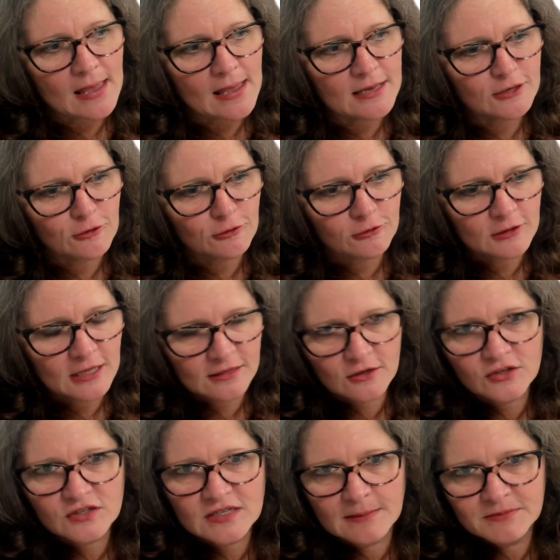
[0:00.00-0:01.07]
and you think
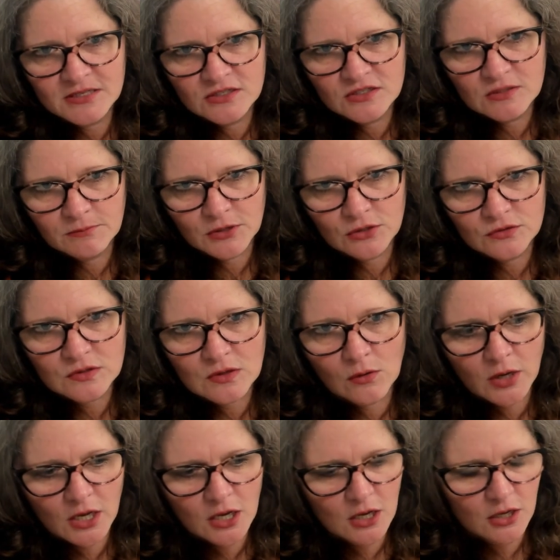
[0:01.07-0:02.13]
there's substance abuse
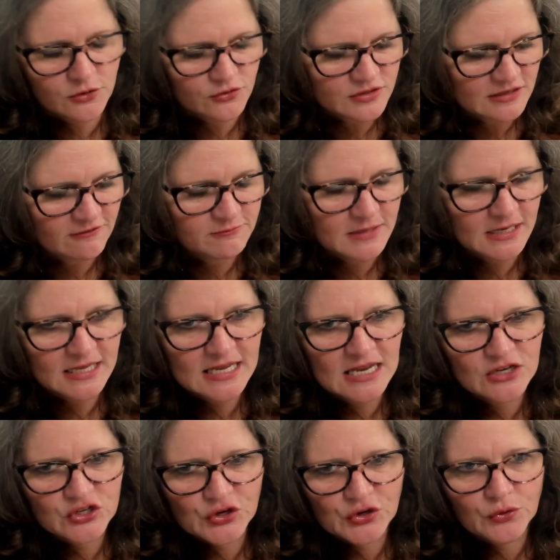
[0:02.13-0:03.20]
going on or self
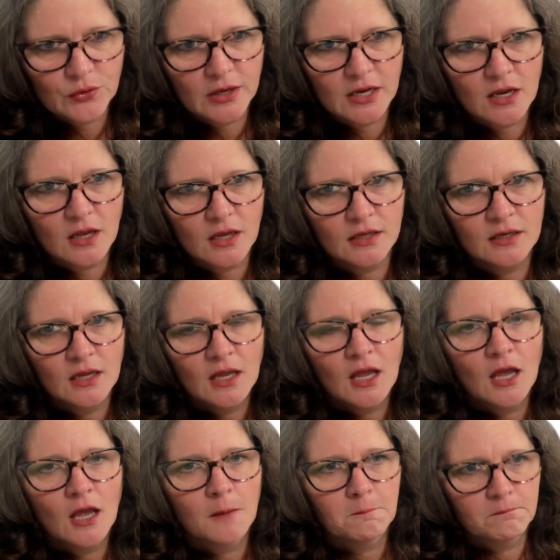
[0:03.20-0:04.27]
medication going on,
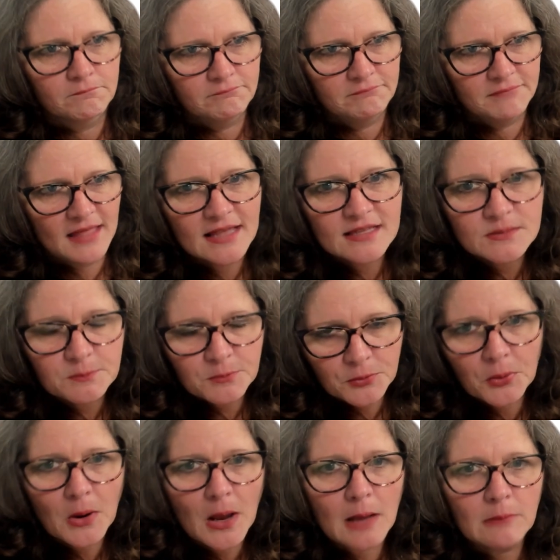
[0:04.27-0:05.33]
that's
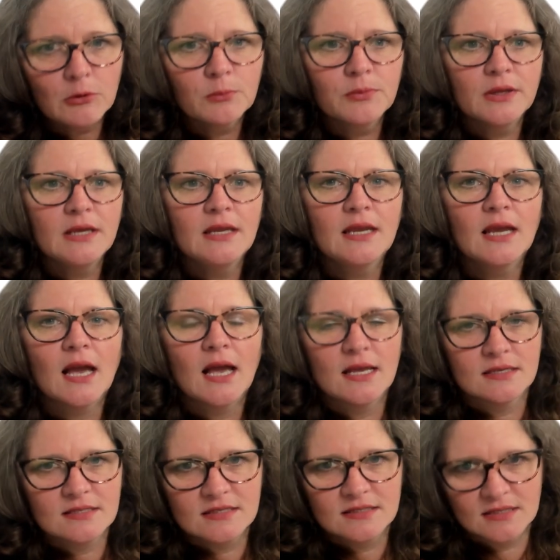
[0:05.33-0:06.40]
probably
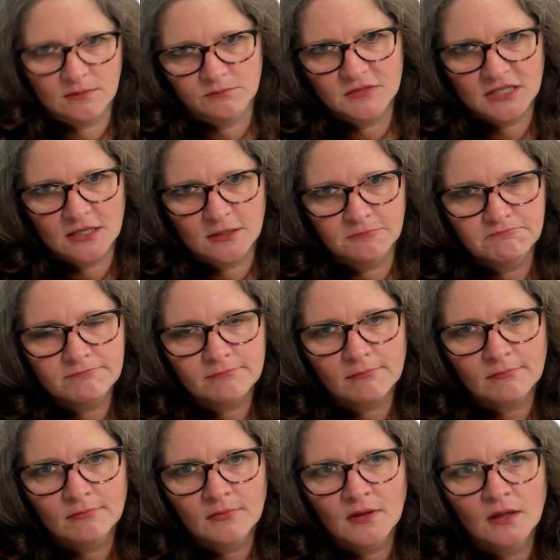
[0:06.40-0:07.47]
a symptom
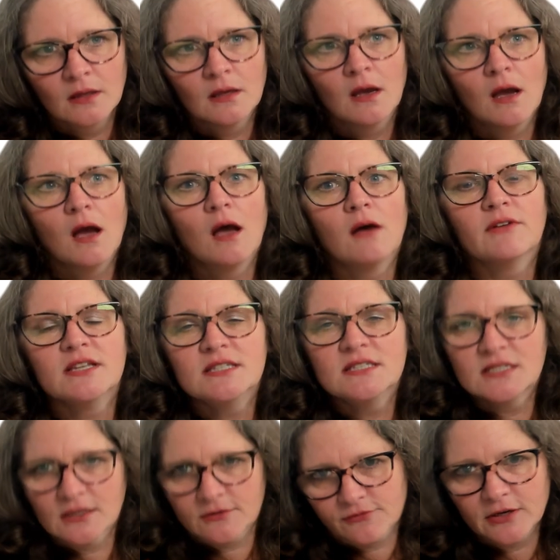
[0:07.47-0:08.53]
of a
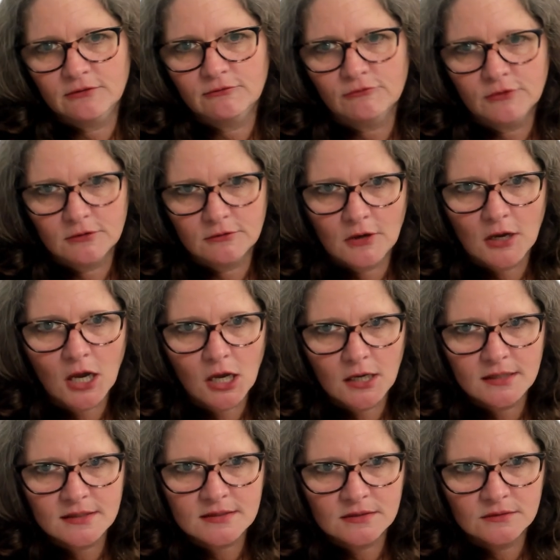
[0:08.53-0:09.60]
different root
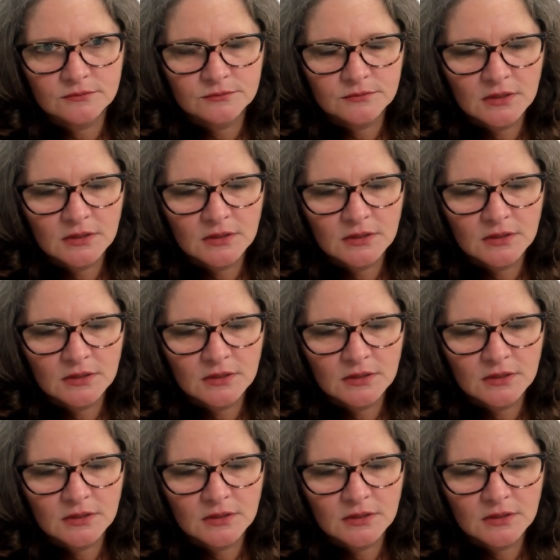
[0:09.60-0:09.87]
cause.